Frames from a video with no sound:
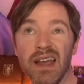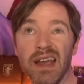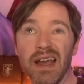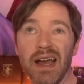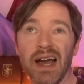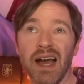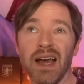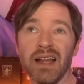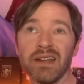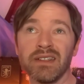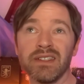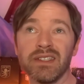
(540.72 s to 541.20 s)

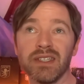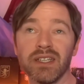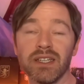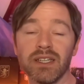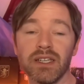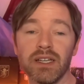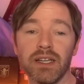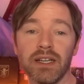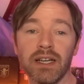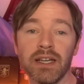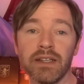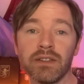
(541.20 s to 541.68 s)
and
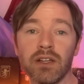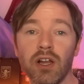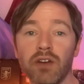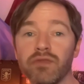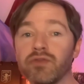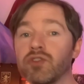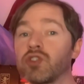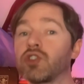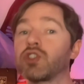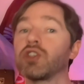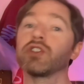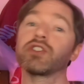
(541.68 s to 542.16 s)

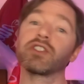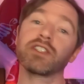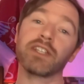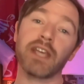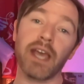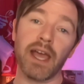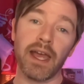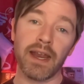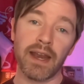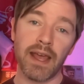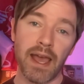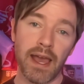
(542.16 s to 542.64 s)
Lindelof just
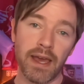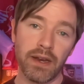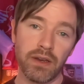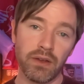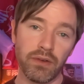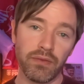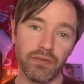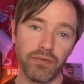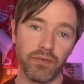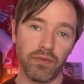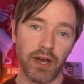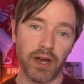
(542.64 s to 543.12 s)
getting ahead
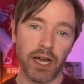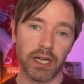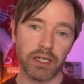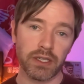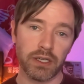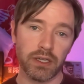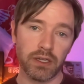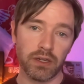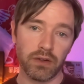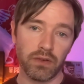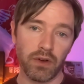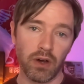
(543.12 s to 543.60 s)
of
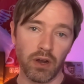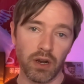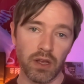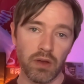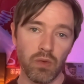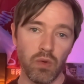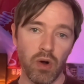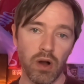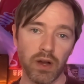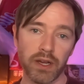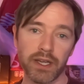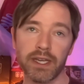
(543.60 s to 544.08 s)
Ollie
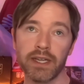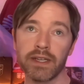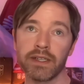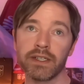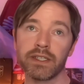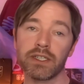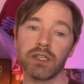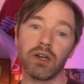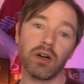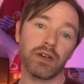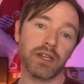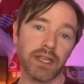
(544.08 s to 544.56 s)
Watkins,
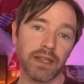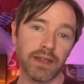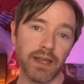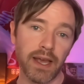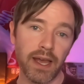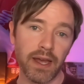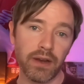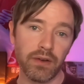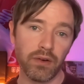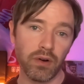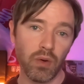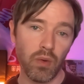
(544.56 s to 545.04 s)
knocking the
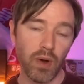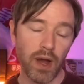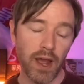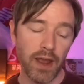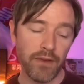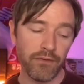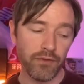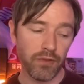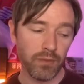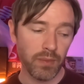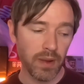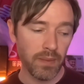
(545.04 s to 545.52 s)
header away
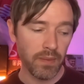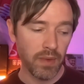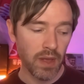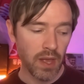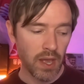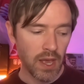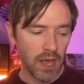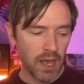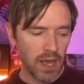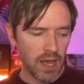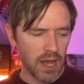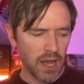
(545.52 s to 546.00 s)
from him.
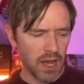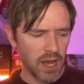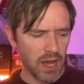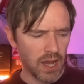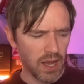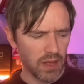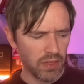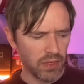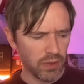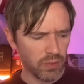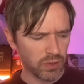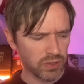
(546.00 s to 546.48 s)

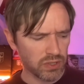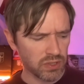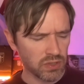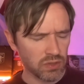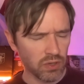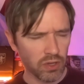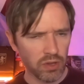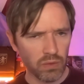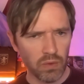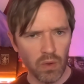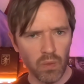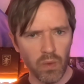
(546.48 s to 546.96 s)
There was
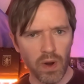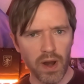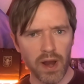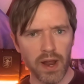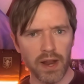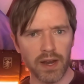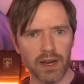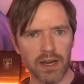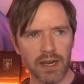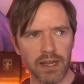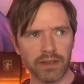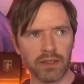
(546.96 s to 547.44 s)
another one where
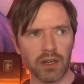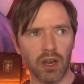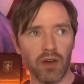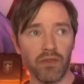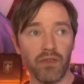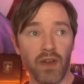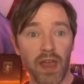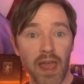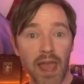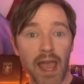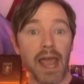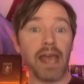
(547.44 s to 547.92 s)
Lindelof
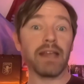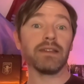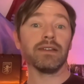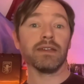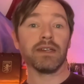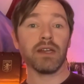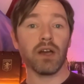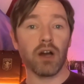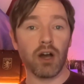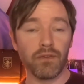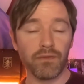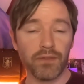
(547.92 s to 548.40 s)
headed
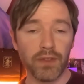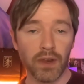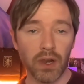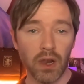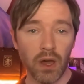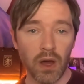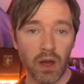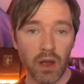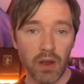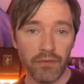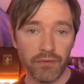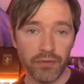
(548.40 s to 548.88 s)
it off the
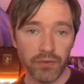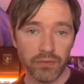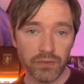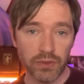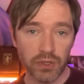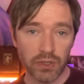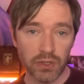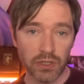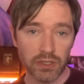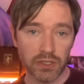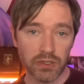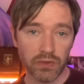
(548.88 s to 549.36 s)
line from
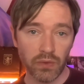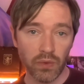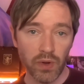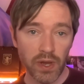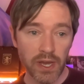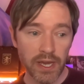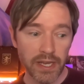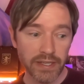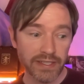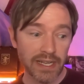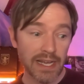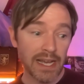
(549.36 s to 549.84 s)
Douglas
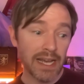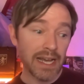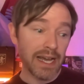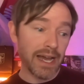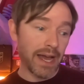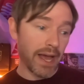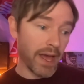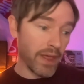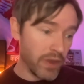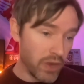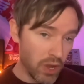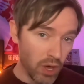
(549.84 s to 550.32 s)
Luiz.
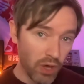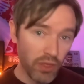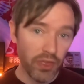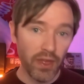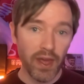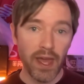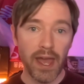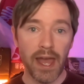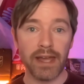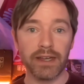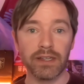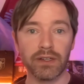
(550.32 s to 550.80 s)
Another
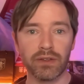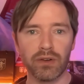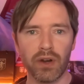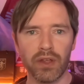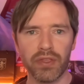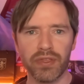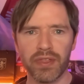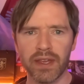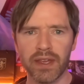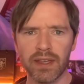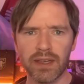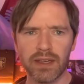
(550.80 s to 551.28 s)
header, I
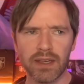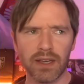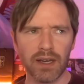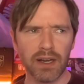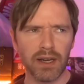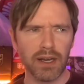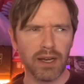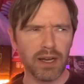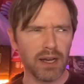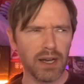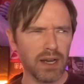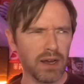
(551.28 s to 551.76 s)
think,
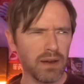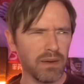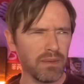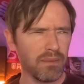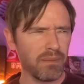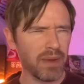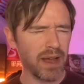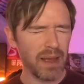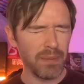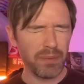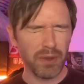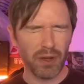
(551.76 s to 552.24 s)

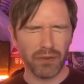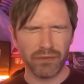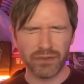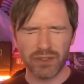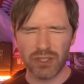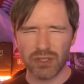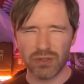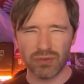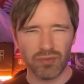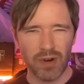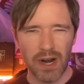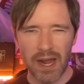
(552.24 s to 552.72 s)
maybe off
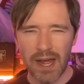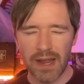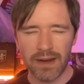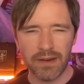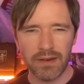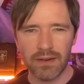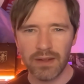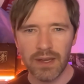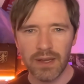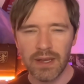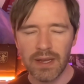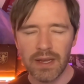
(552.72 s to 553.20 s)

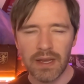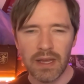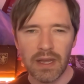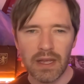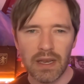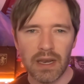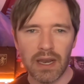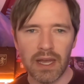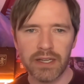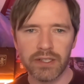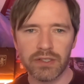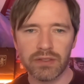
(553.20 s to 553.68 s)
Duran
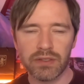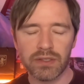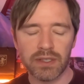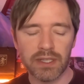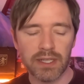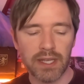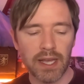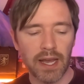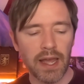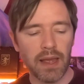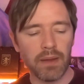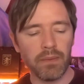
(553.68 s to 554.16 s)
later in the
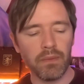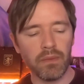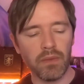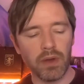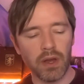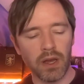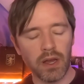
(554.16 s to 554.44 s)
game.